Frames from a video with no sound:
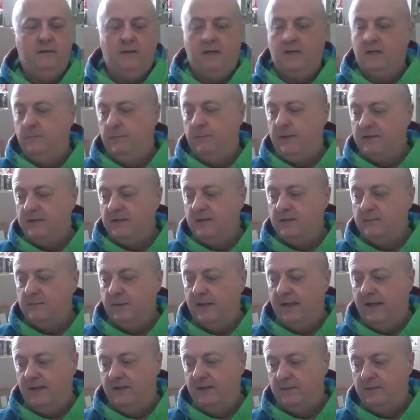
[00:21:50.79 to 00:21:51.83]
because a business
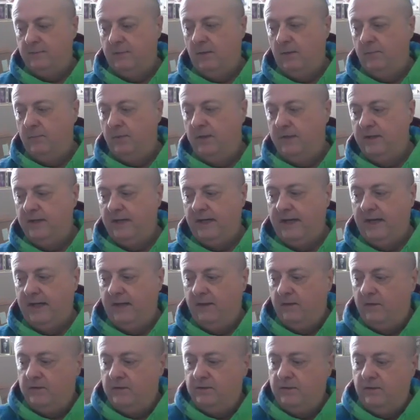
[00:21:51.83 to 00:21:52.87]
plan is about putting
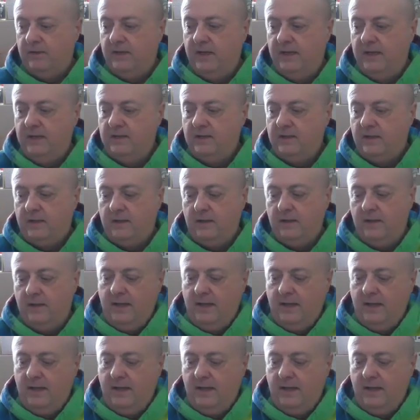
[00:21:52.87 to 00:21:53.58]
together a strategic